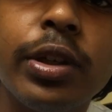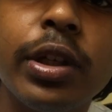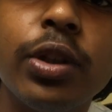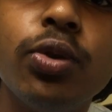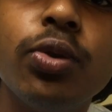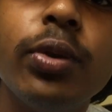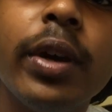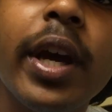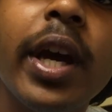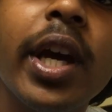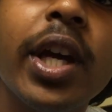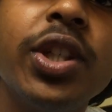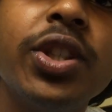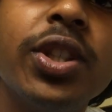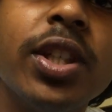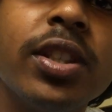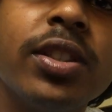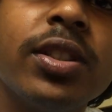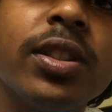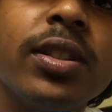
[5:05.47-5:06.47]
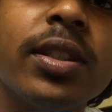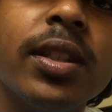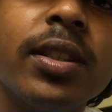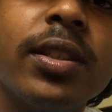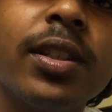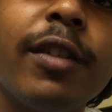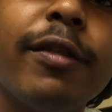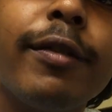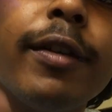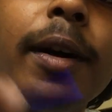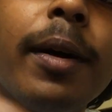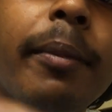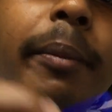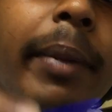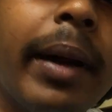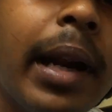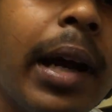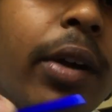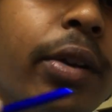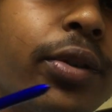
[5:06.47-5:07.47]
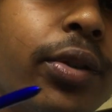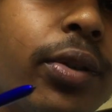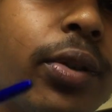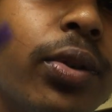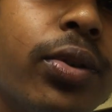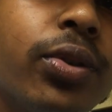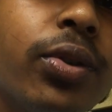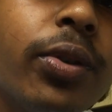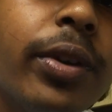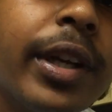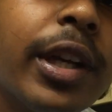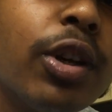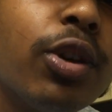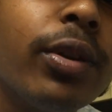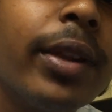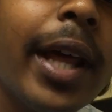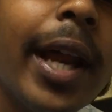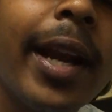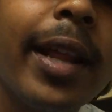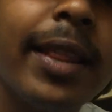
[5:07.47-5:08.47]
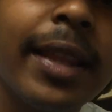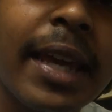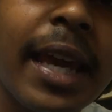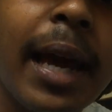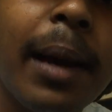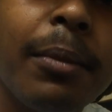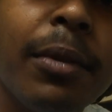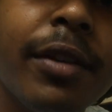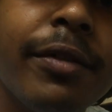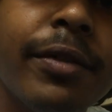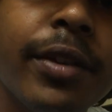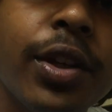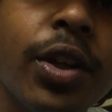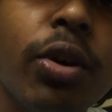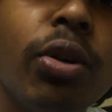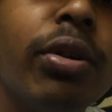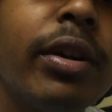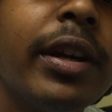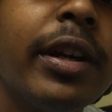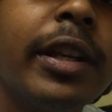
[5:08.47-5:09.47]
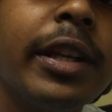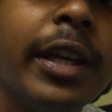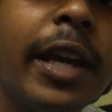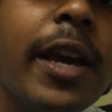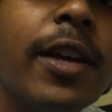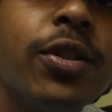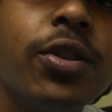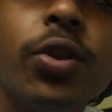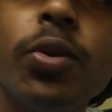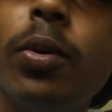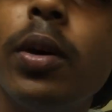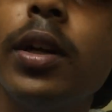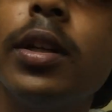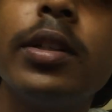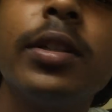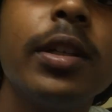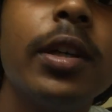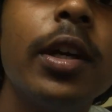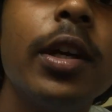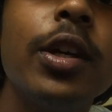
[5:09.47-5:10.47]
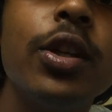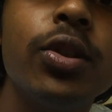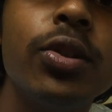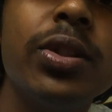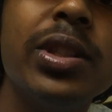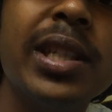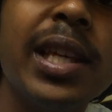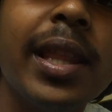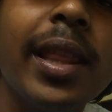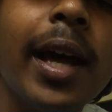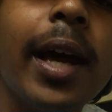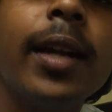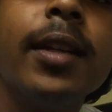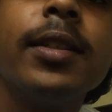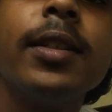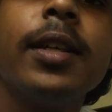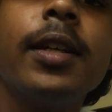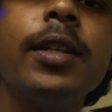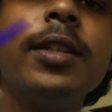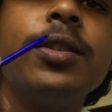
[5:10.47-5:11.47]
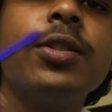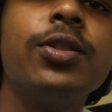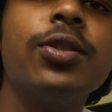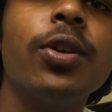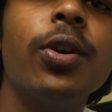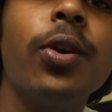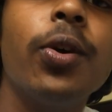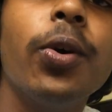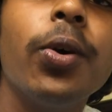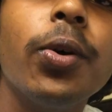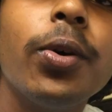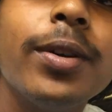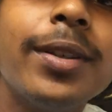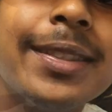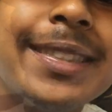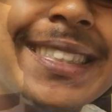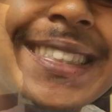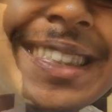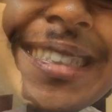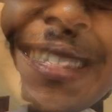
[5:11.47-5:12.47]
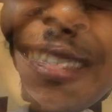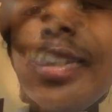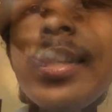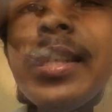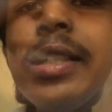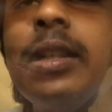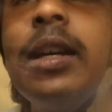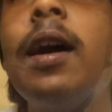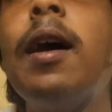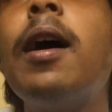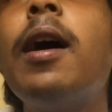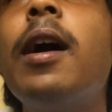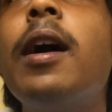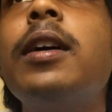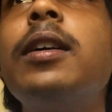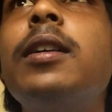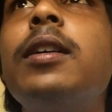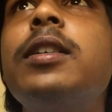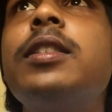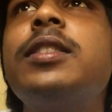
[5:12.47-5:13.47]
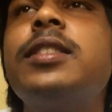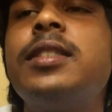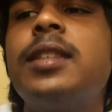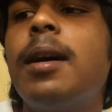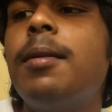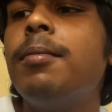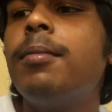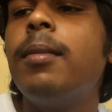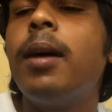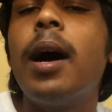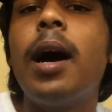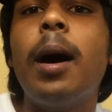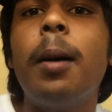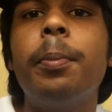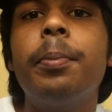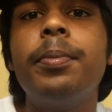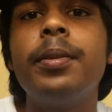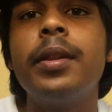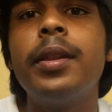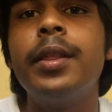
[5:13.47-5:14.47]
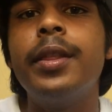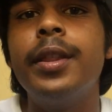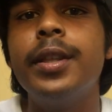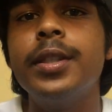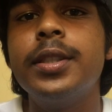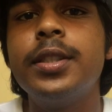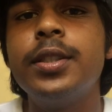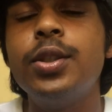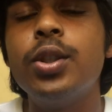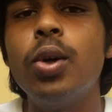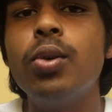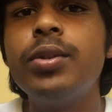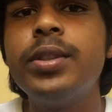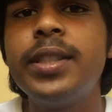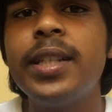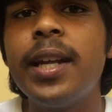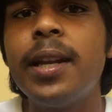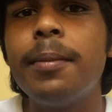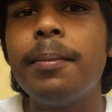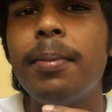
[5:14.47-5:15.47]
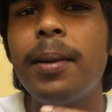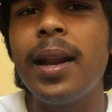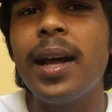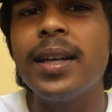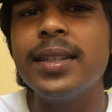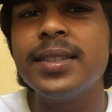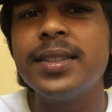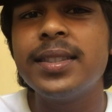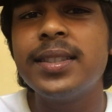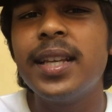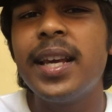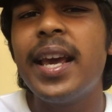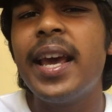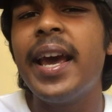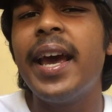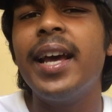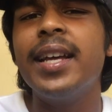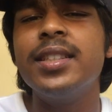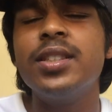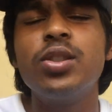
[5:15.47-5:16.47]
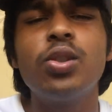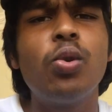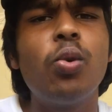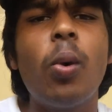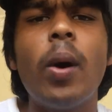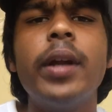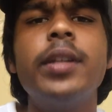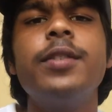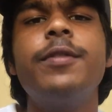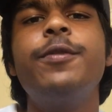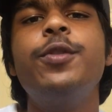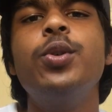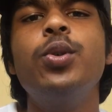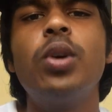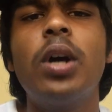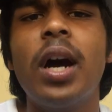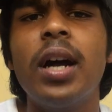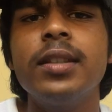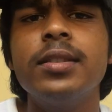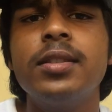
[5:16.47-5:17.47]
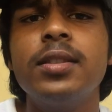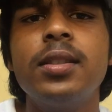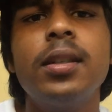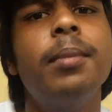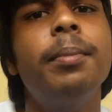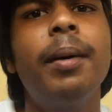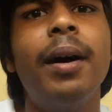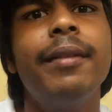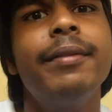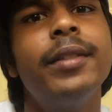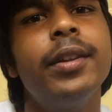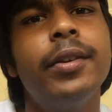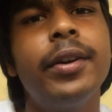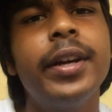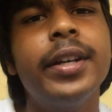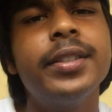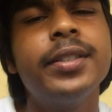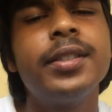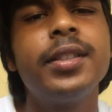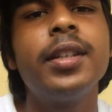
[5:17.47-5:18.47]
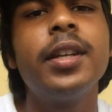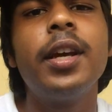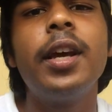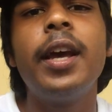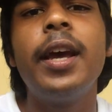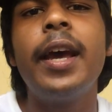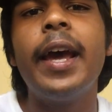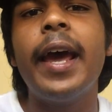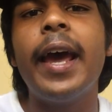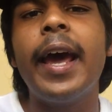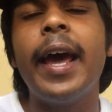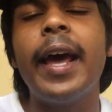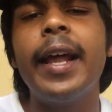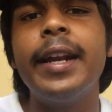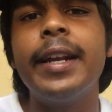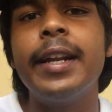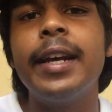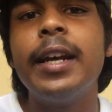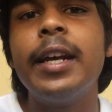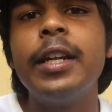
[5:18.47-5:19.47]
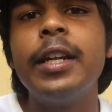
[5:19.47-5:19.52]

can do air gestures and stuff, but I'll also include that in the camera video in case you want to see that. So I would sum up this Note 10 Plus as quite a few cuts above the rest, and